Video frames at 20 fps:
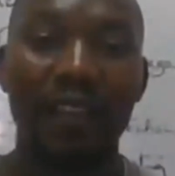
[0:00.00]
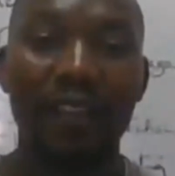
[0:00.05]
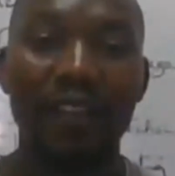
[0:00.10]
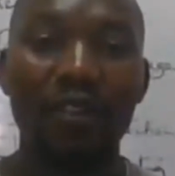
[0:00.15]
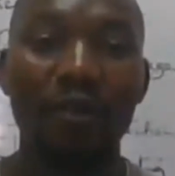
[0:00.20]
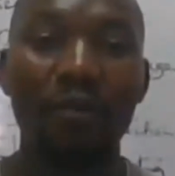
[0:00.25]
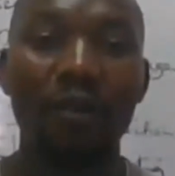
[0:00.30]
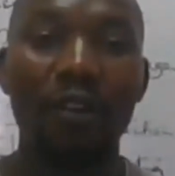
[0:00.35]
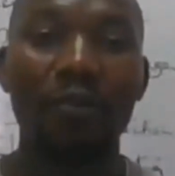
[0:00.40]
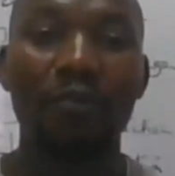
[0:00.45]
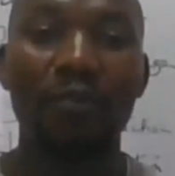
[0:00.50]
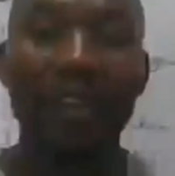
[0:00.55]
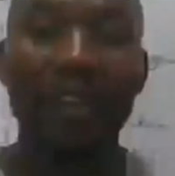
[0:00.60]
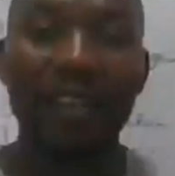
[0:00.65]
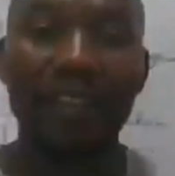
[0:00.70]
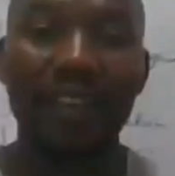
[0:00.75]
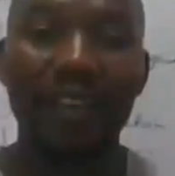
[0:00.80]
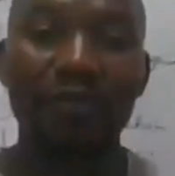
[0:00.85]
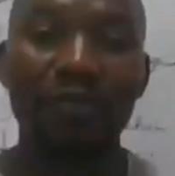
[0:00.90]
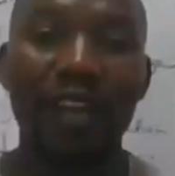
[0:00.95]
The normal
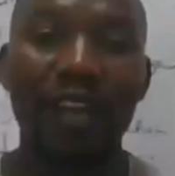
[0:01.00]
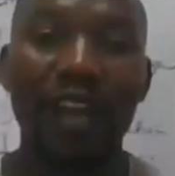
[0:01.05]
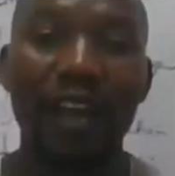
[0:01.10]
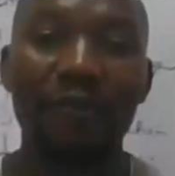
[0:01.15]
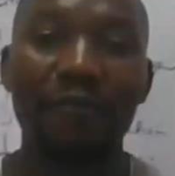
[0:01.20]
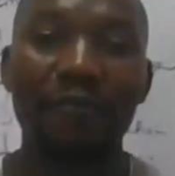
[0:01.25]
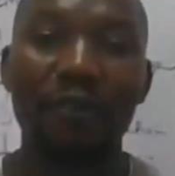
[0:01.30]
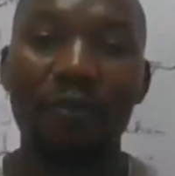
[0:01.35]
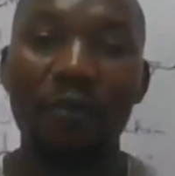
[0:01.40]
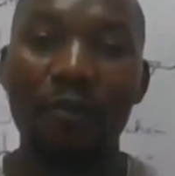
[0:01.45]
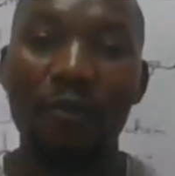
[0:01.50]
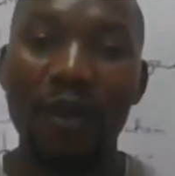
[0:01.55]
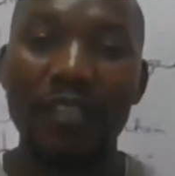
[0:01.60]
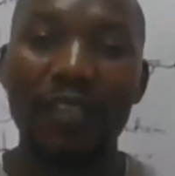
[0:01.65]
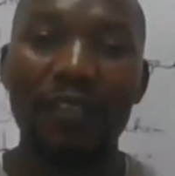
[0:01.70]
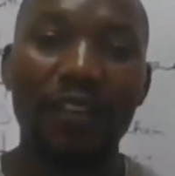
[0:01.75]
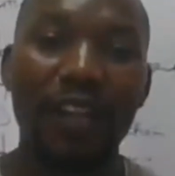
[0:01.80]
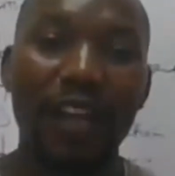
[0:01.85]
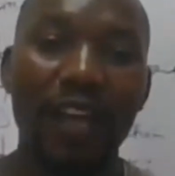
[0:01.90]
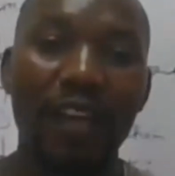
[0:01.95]
plane that we have from
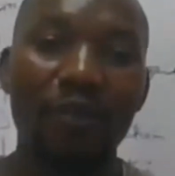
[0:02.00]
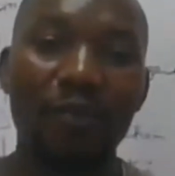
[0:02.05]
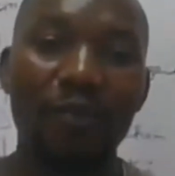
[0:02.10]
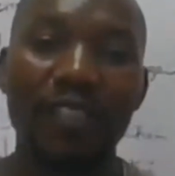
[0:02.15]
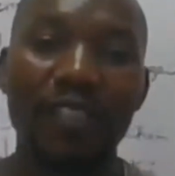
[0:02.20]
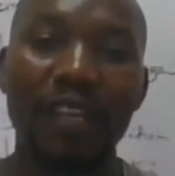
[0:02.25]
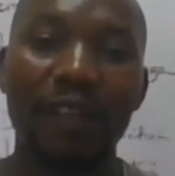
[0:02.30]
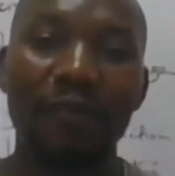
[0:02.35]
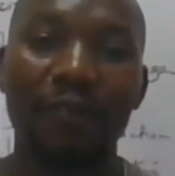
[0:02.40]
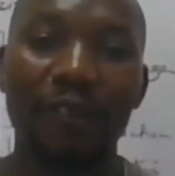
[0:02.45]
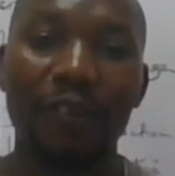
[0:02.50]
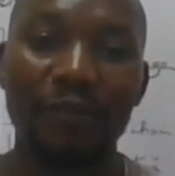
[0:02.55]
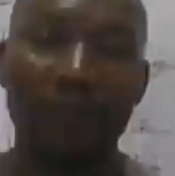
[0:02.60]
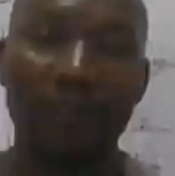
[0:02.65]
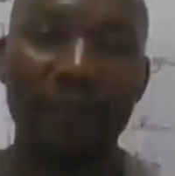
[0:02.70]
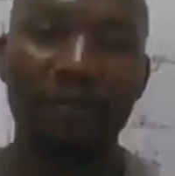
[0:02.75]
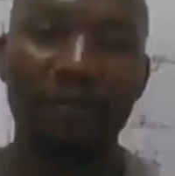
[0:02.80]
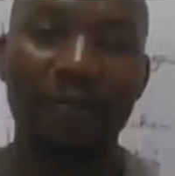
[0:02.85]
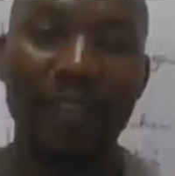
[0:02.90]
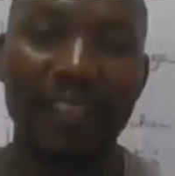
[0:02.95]
Mombasa to Nairobi takes
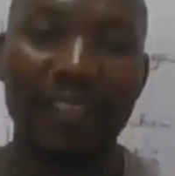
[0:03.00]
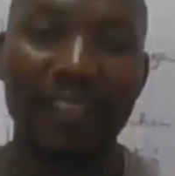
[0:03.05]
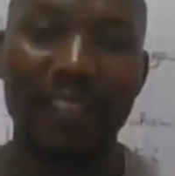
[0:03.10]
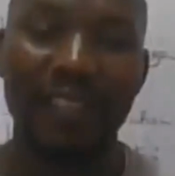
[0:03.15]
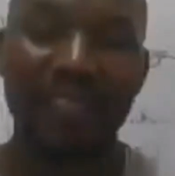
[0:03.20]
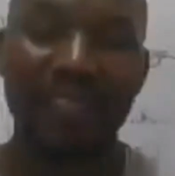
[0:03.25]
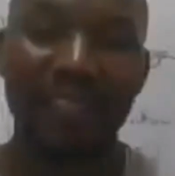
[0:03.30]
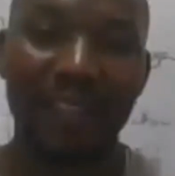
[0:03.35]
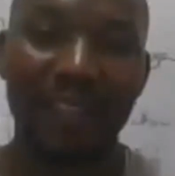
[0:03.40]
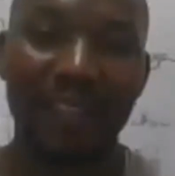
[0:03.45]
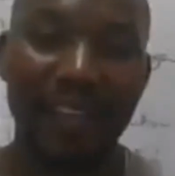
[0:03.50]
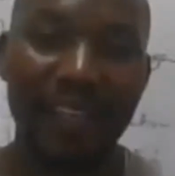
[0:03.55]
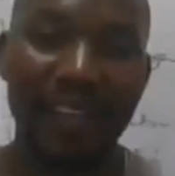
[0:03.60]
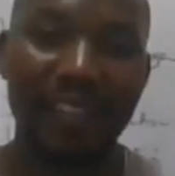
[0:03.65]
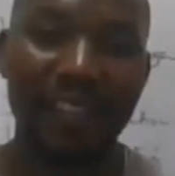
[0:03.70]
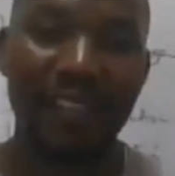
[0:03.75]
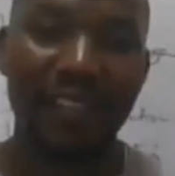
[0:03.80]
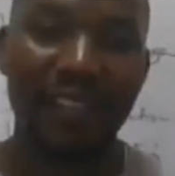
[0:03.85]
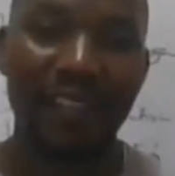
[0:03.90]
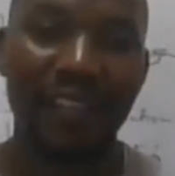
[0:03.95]
45 minutes, all
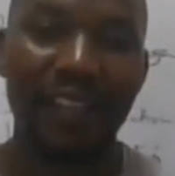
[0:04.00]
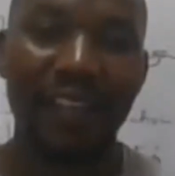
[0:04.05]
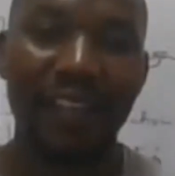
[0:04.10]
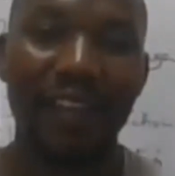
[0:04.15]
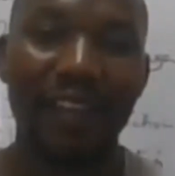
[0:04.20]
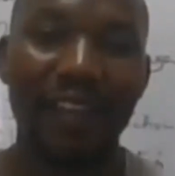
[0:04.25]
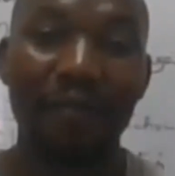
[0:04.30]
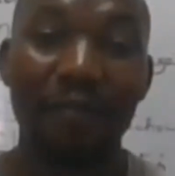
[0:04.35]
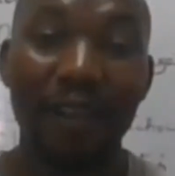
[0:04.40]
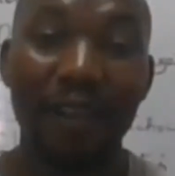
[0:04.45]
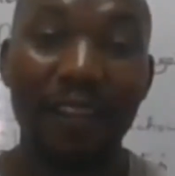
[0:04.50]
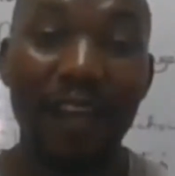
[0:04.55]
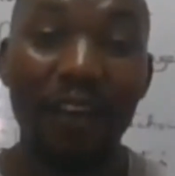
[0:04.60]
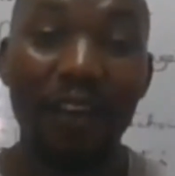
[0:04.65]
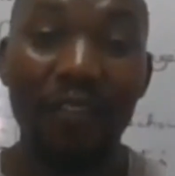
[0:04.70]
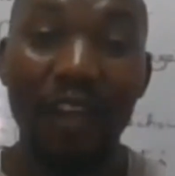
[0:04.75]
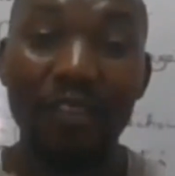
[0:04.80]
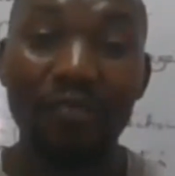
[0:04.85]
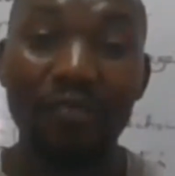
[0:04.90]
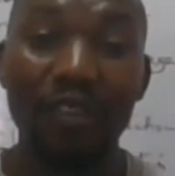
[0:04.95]
right? But
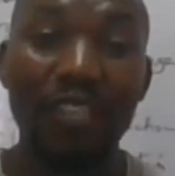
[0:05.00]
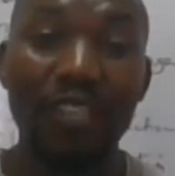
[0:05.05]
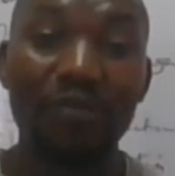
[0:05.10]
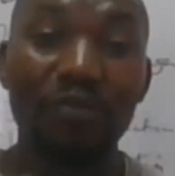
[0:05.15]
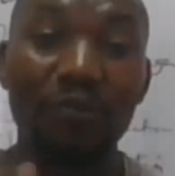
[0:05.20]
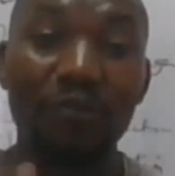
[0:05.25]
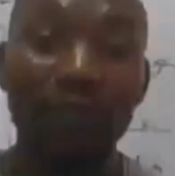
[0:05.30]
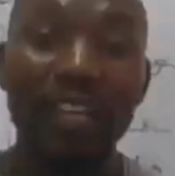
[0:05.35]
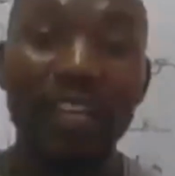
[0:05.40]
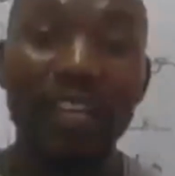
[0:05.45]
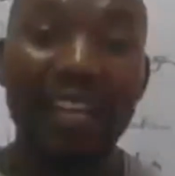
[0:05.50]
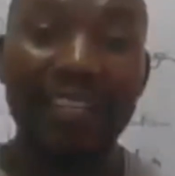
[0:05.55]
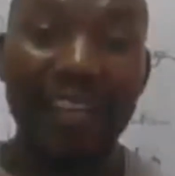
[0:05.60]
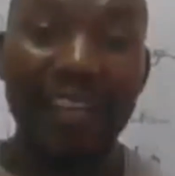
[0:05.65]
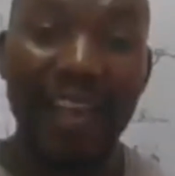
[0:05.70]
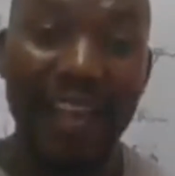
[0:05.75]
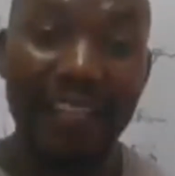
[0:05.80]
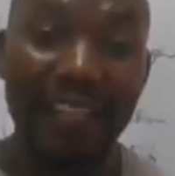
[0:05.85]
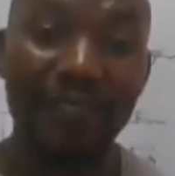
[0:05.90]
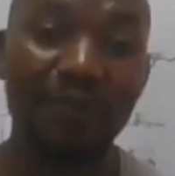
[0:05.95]
now that one is moving at a
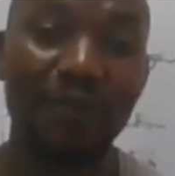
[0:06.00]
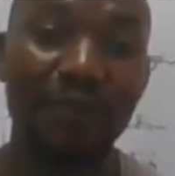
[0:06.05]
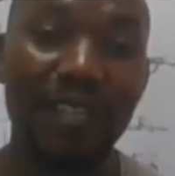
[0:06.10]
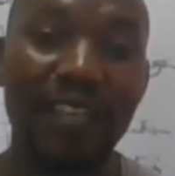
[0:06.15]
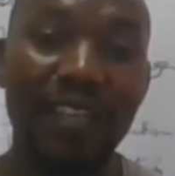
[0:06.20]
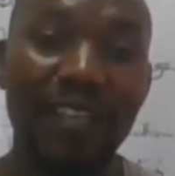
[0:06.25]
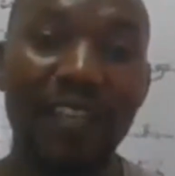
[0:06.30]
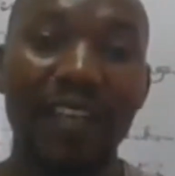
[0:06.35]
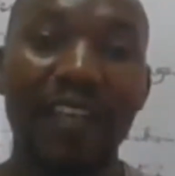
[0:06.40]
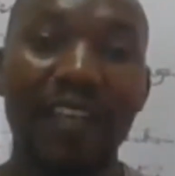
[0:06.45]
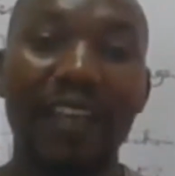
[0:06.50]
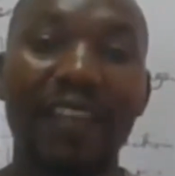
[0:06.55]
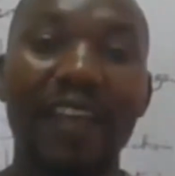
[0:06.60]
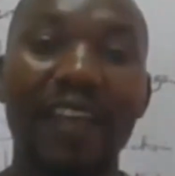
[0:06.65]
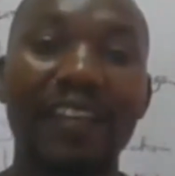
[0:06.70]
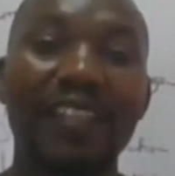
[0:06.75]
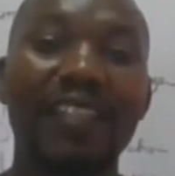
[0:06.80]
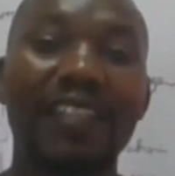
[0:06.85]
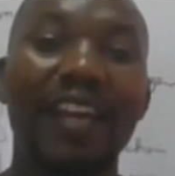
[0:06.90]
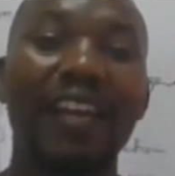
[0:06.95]
high speed
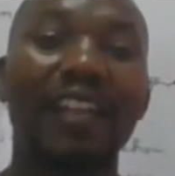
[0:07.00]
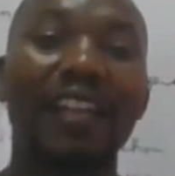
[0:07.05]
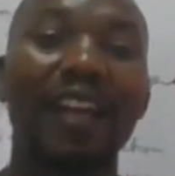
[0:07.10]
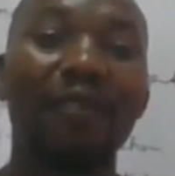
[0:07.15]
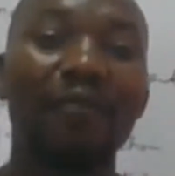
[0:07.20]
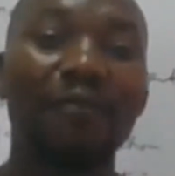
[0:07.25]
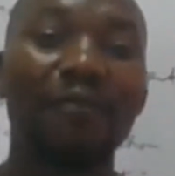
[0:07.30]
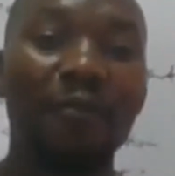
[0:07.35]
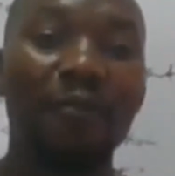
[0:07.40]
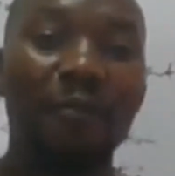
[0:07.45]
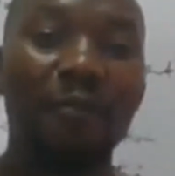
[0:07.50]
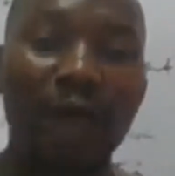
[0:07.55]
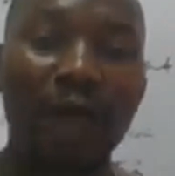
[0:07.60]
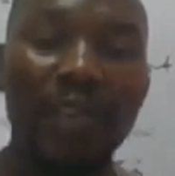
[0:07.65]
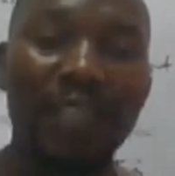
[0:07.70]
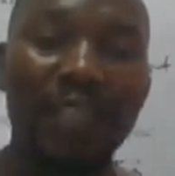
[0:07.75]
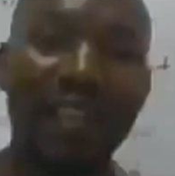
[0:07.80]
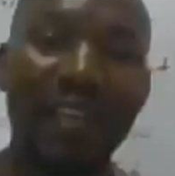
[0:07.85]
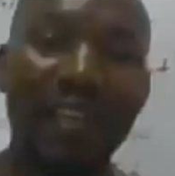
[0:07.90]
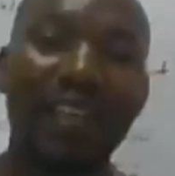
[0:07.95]
that it can come from
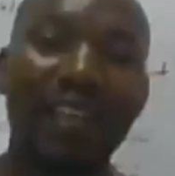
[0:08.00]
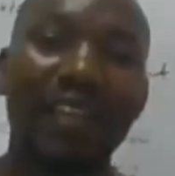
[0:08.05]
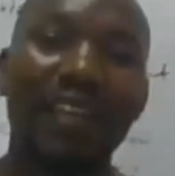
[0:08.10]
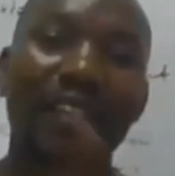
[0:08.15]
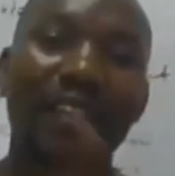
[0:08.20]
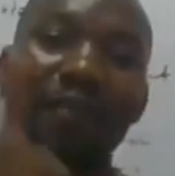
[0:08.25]
Mombasa